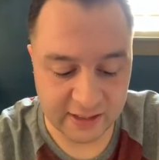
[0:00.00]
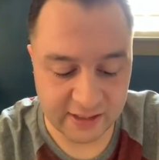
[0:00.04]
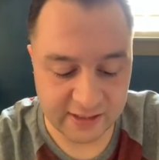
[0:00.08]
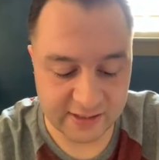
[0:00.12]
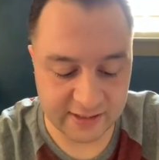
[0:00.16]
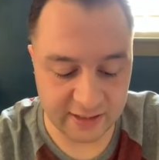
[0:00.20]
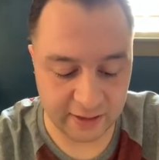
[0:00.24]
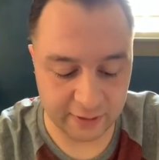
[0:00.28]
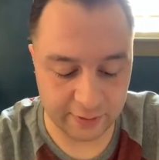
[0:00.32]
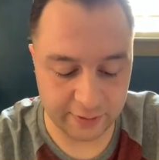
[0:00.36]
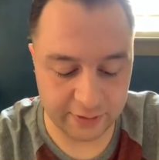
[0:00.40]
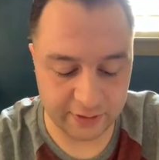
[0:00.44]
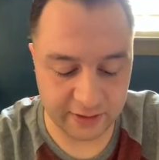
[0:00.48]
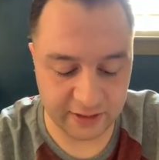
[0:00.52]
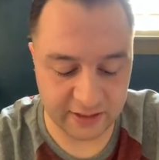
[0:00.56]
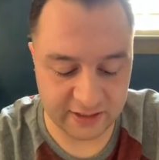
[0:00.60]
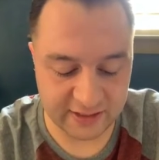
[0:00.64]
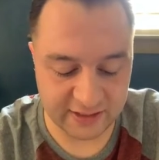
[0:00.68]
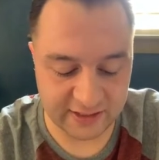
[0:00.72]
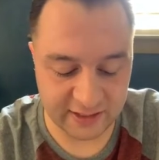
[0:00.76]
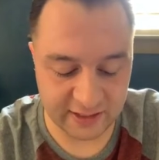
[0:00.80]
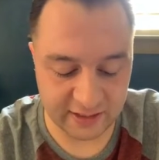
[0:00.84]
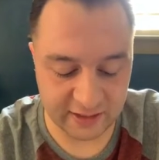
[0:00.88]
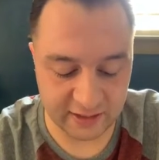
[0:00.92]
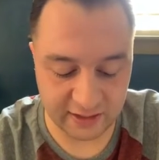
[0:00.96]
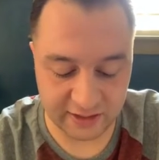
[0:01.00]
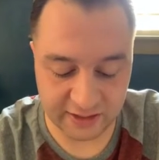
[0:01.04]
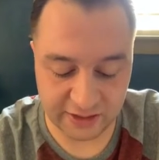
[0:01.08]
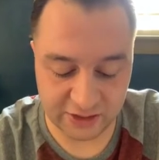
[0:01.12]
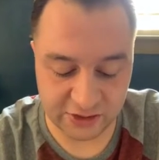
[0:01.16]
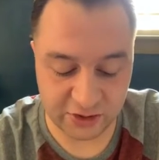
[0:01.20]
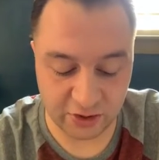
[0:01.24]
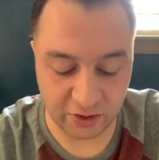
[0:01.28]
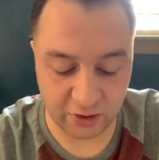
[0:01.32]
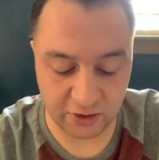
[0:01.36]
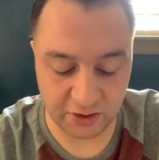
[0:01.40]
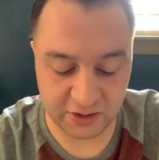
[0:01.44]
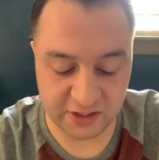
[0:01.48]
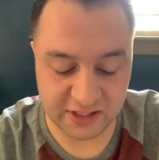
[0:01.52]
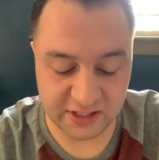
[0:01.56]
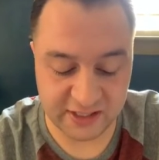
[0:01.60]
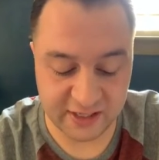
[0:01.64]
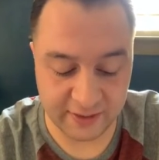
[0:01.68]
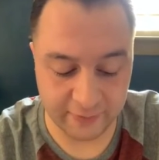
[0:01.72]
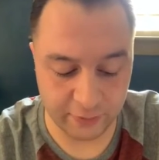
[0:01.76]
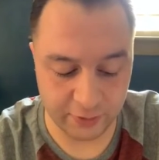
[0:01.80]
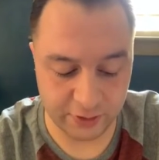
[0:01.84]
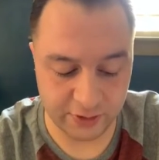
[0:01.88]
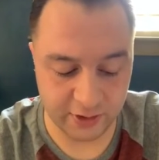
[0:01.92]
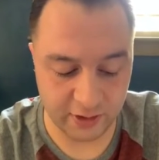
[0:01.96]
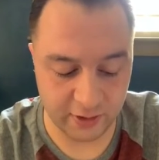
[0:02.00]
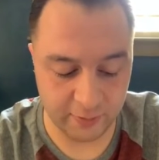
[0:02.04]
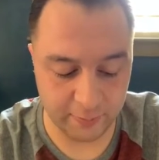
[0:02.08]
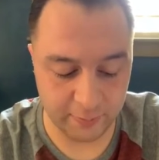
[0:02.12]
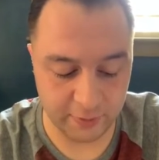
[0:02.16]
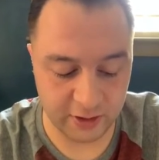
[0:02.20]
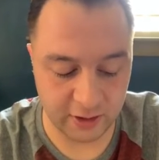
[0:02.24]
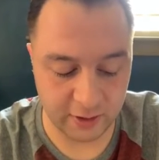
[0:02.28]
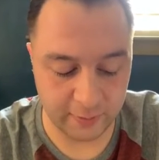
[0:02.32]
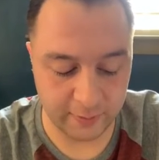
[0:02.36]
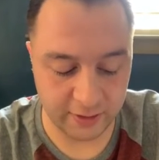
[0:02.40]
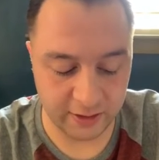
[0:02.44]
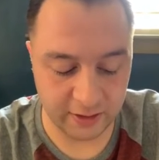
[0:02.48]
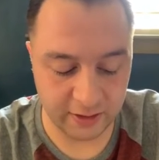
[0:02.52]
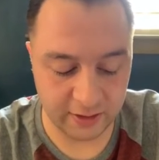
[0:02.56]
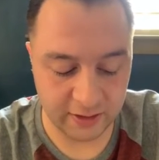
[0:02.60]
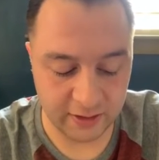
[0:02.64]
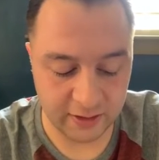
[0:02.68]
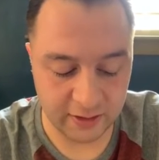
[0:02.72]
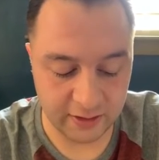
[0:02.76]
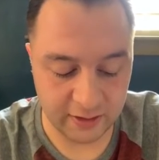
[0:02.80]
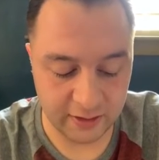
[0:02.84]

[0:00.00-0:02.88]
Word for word: Stealthy and deadly, his targets never saw him coming.